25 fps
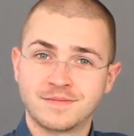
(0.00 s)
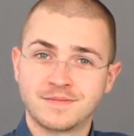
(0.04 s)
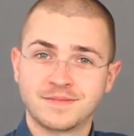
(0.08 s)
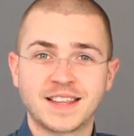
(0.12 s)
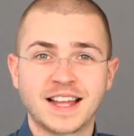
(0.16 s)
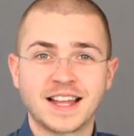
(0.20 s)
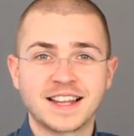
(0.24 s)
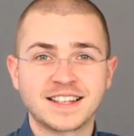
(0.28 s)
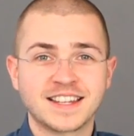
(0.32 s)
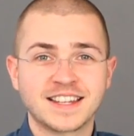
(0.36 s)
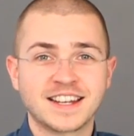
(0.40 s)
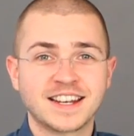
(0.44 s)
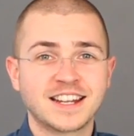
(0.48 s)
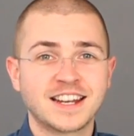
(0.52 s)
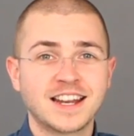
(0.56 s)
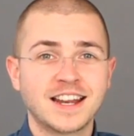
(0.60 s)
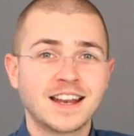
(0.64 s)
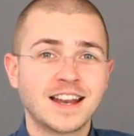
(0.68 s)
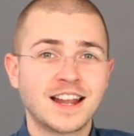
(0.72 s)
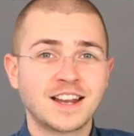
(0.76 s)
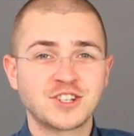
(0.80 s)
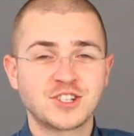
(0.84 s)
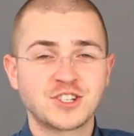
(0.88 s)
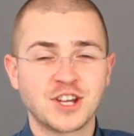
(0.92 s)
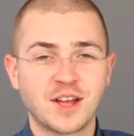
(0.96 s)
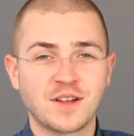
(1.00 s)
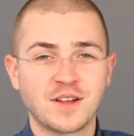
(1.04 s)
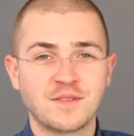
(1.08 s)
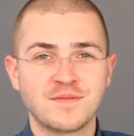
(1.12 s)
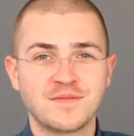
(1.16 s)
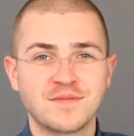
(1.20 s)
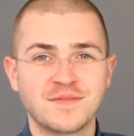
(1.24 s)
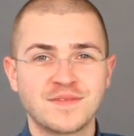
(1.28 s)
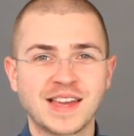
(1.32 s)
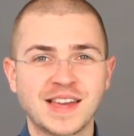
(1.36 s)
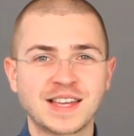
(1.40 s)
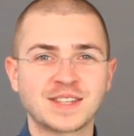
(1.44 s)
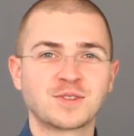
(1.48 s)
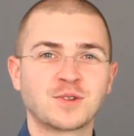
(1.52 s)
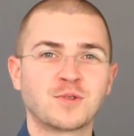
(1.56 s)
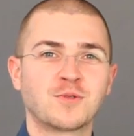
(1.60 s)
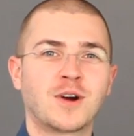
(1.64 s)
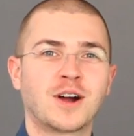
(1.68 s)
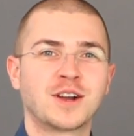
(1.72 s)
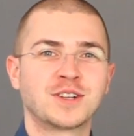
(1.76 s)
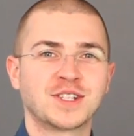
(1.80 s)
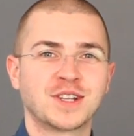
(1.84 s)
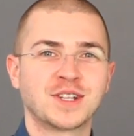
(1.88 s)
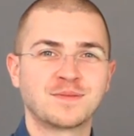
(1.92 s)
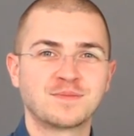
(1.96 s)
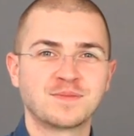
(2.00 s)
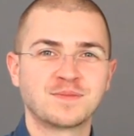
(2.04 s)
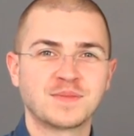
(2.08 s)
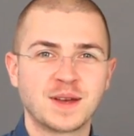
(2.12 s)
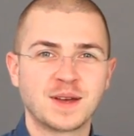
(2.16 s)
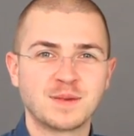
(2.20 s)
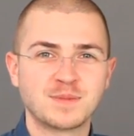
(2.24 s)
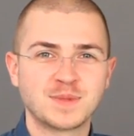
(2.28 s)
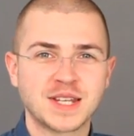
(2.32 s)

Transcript: That's it in a nutshell. Thanks for watching. I'm